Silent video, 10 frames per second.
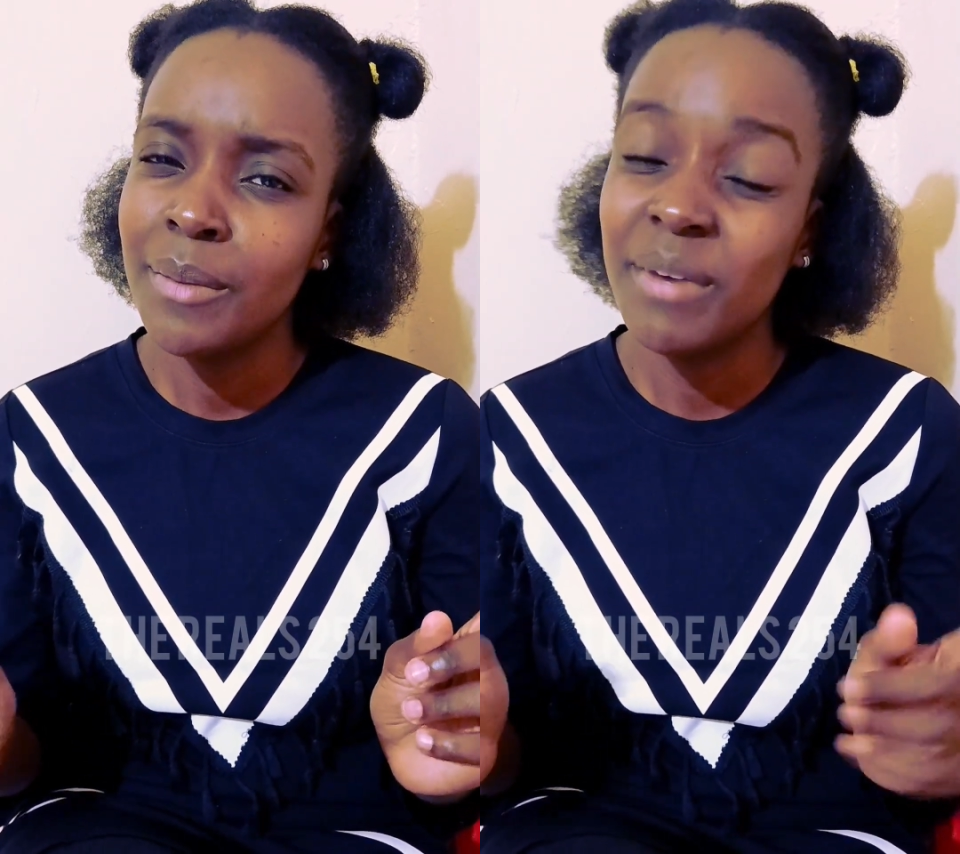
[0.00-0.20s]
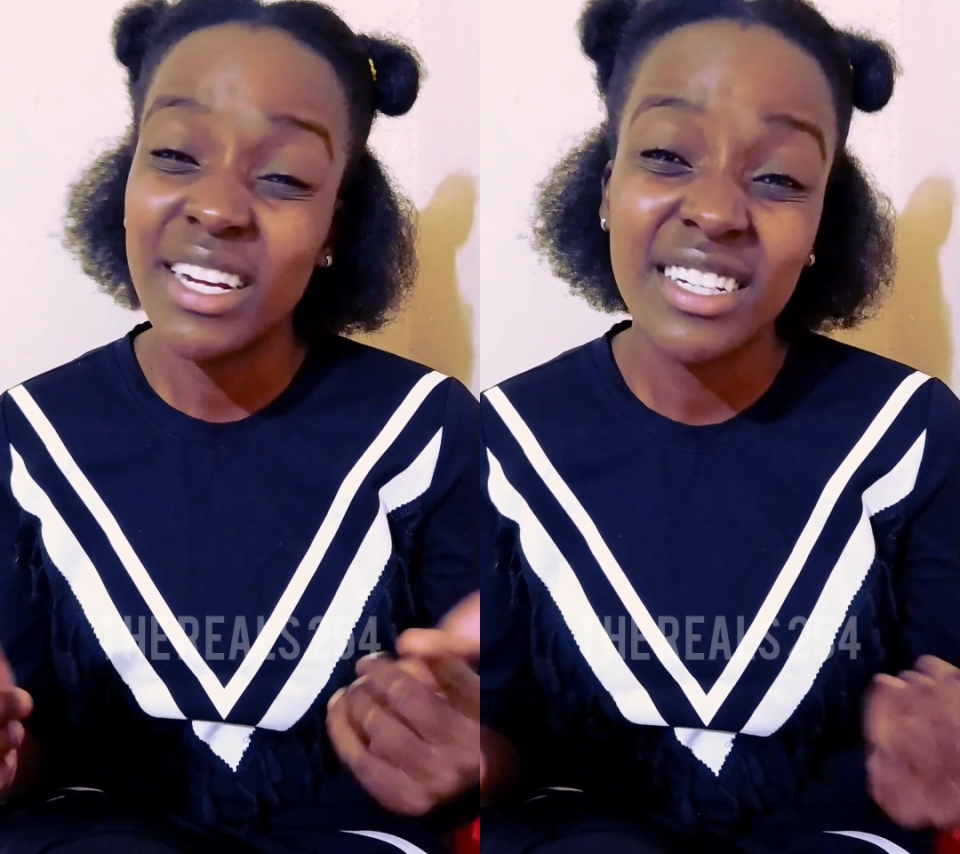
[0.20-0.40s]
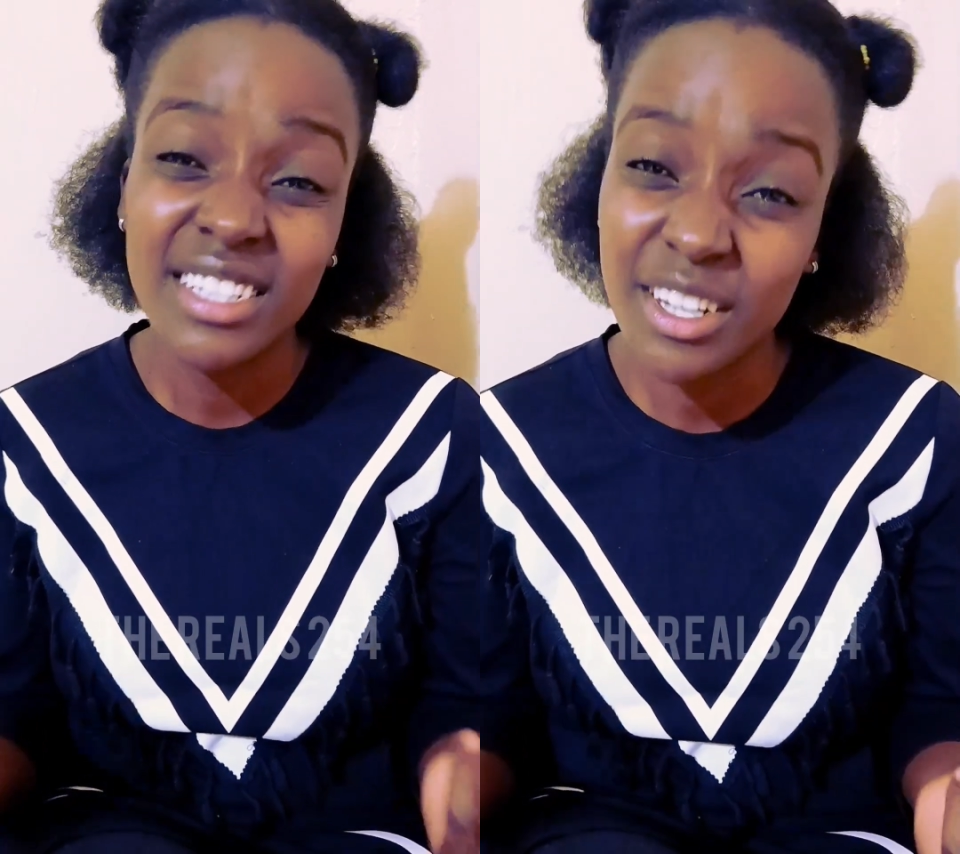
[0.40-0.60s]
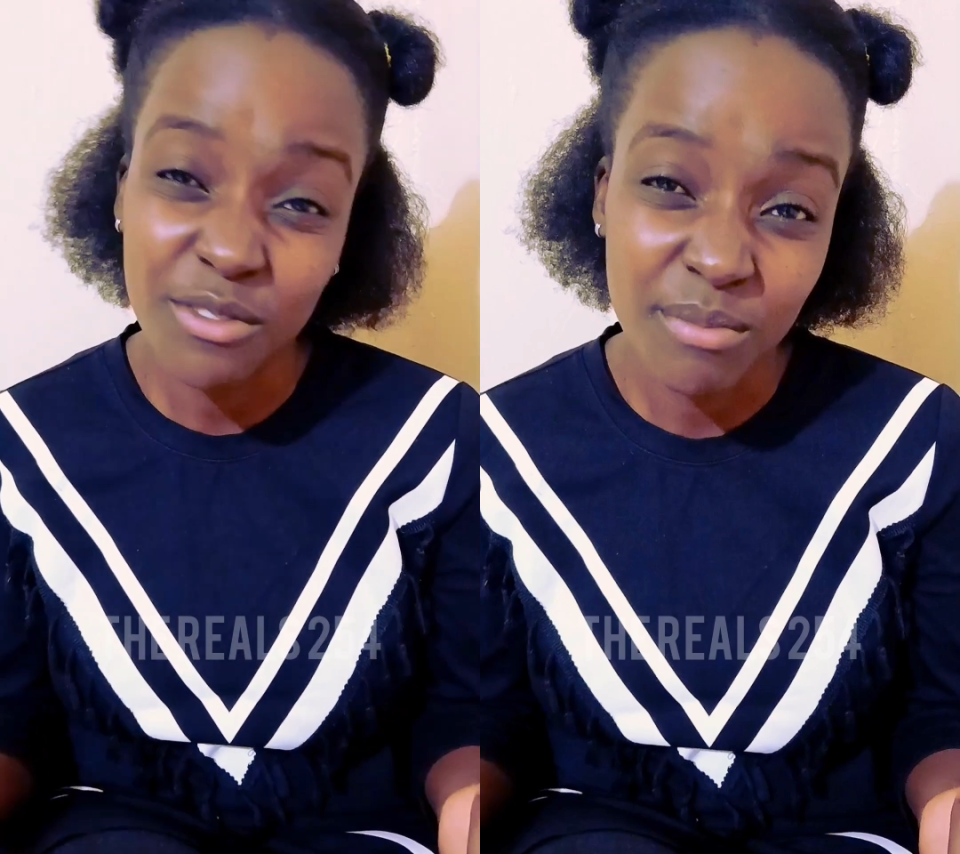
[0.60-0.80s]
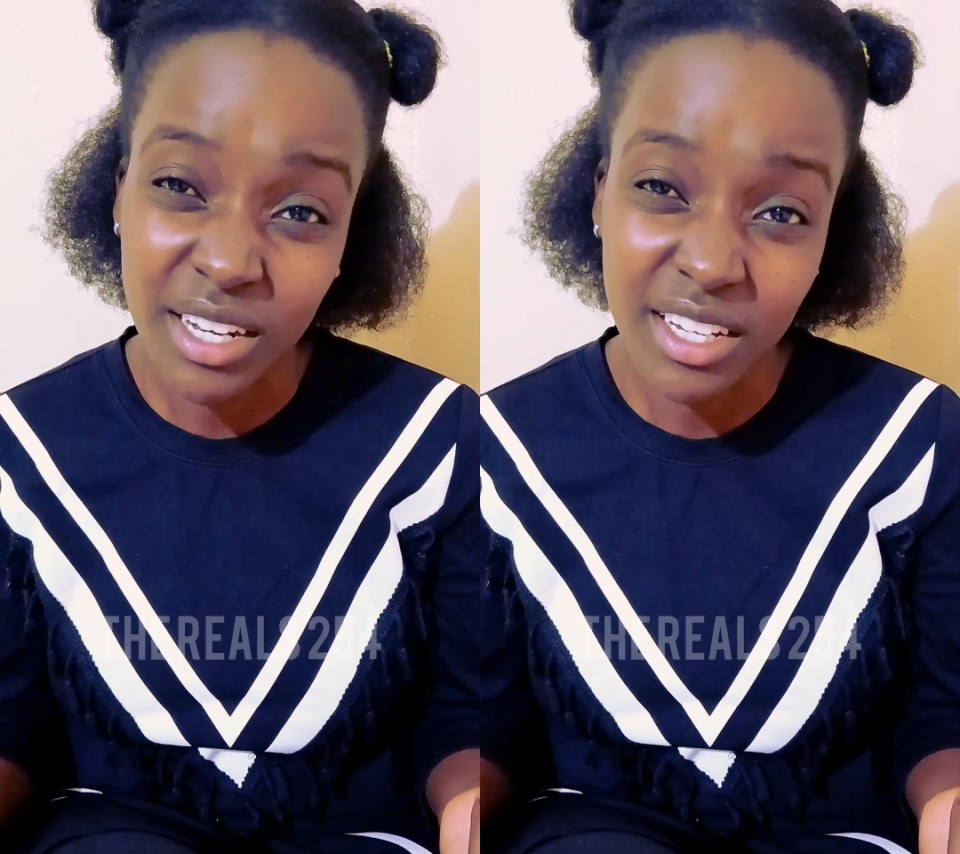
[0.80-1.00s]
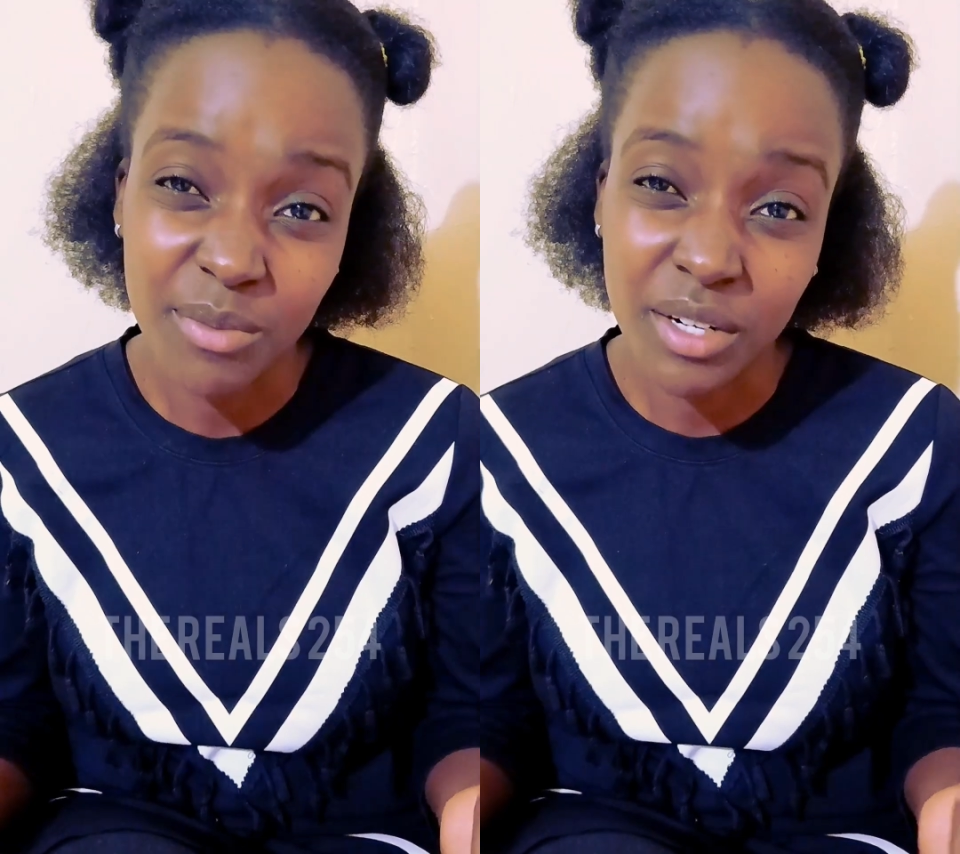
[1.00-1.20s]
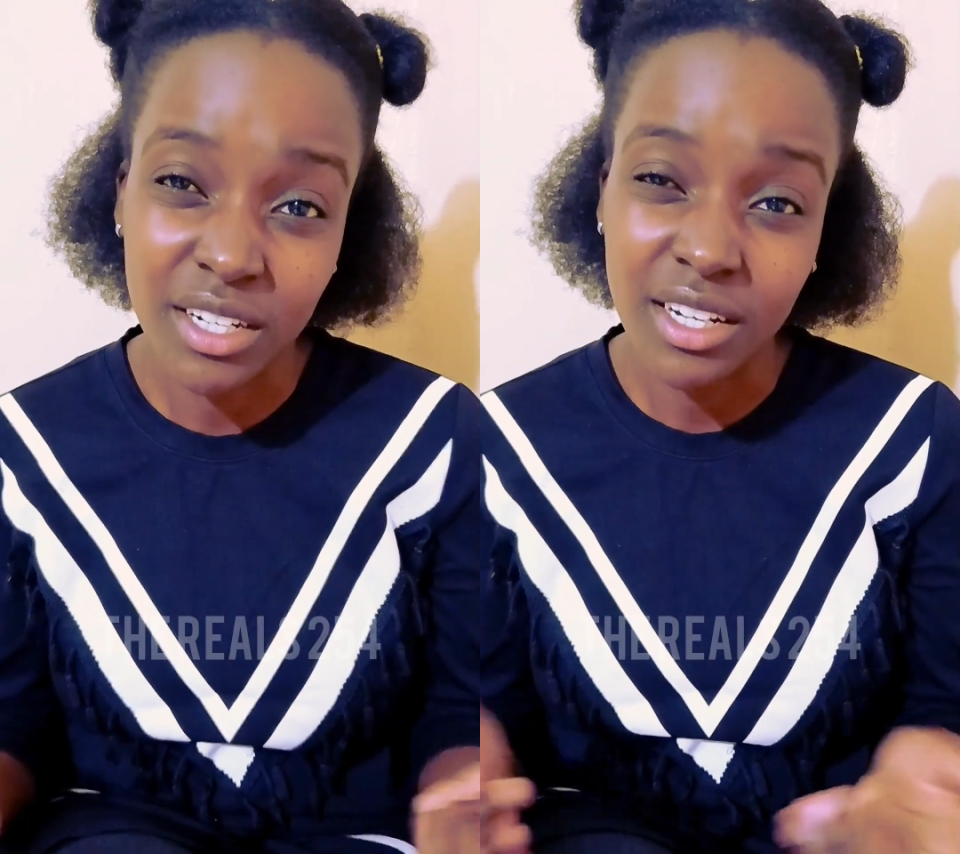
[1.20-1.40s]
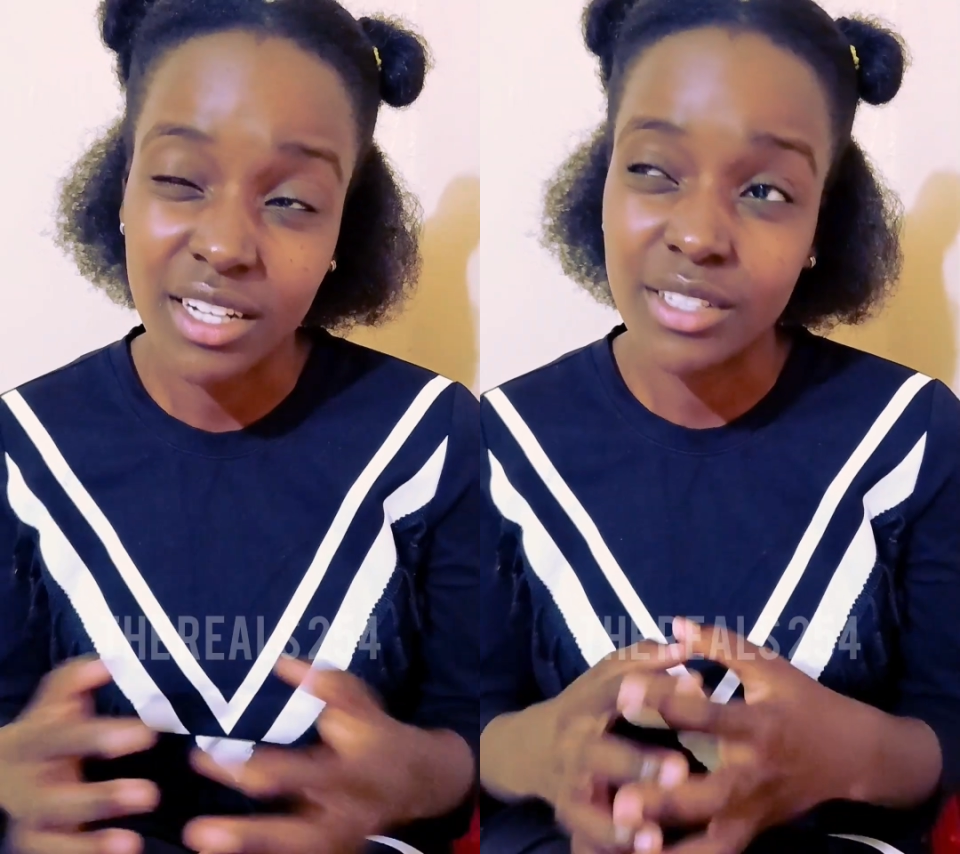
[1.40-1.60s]
But I didn't have money
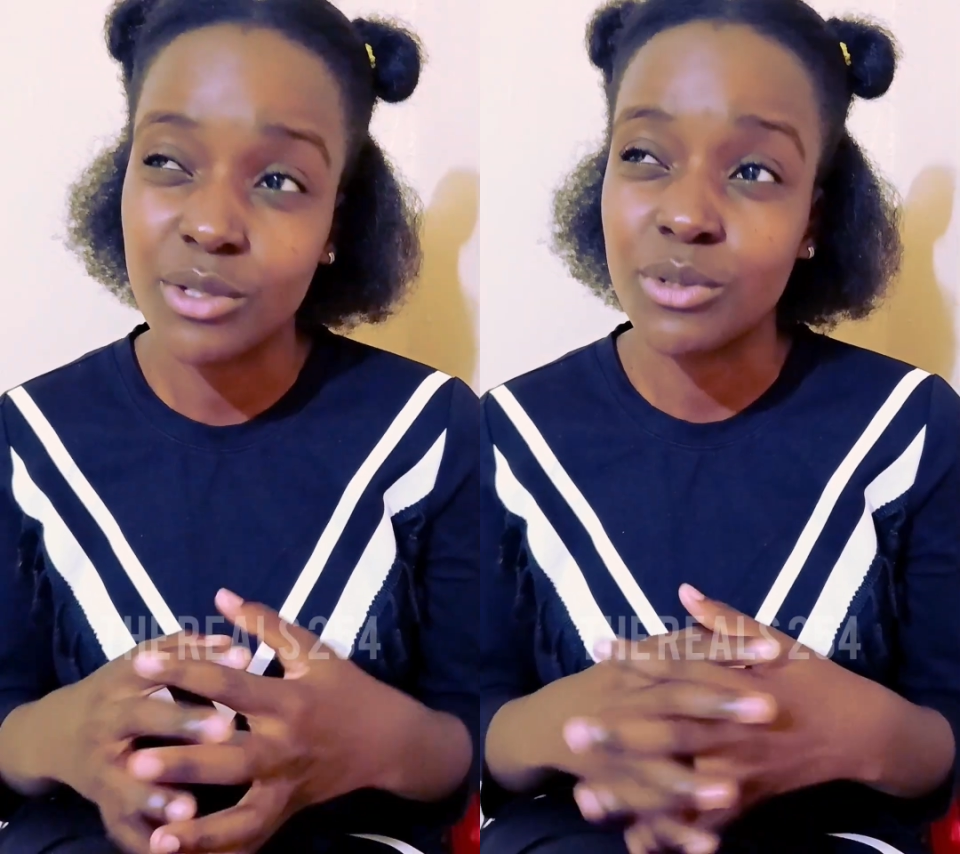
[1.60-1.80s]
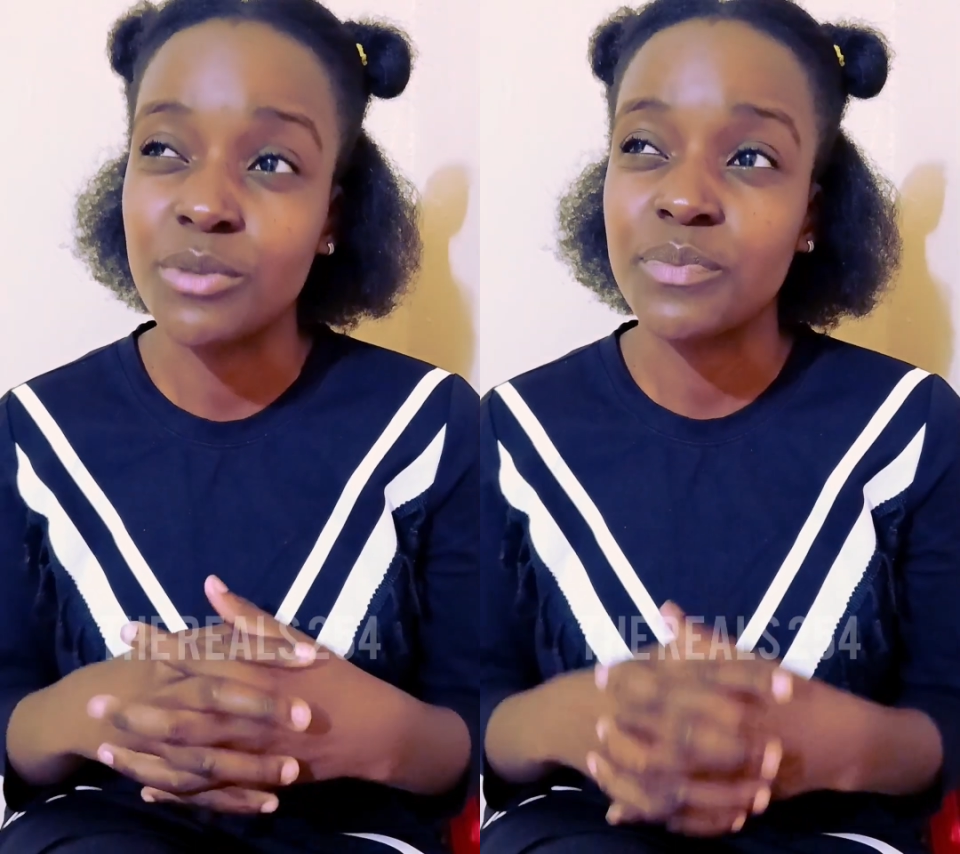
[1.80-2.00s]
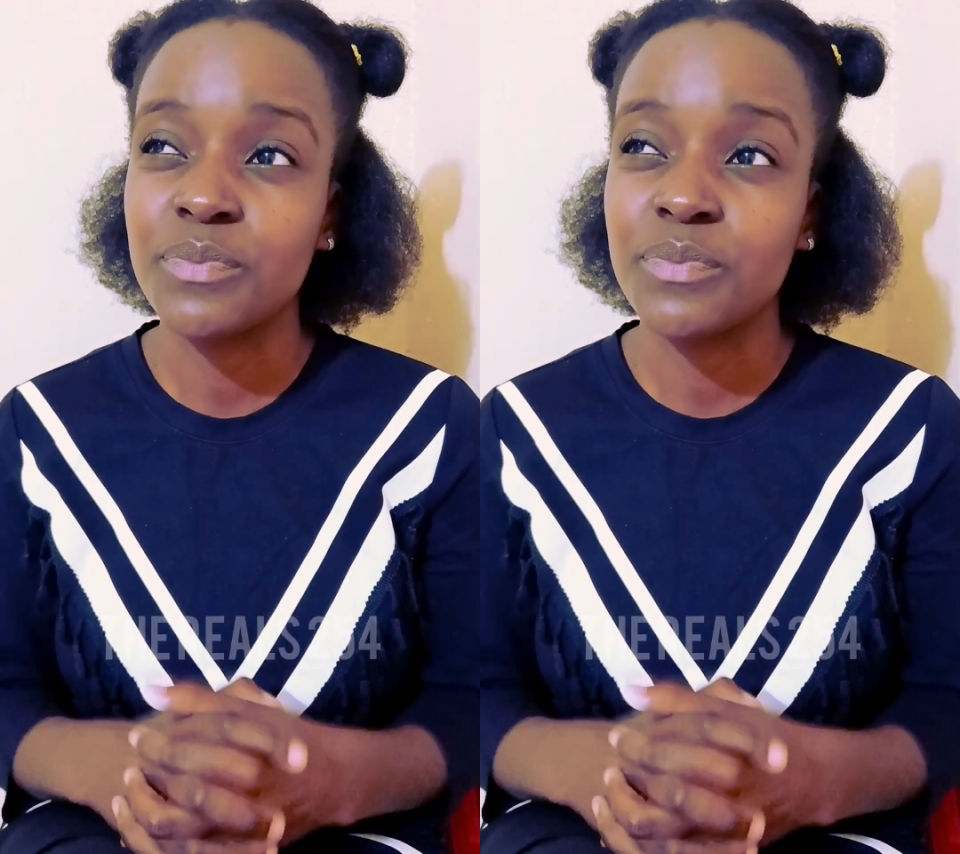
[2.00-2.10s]
apparently, so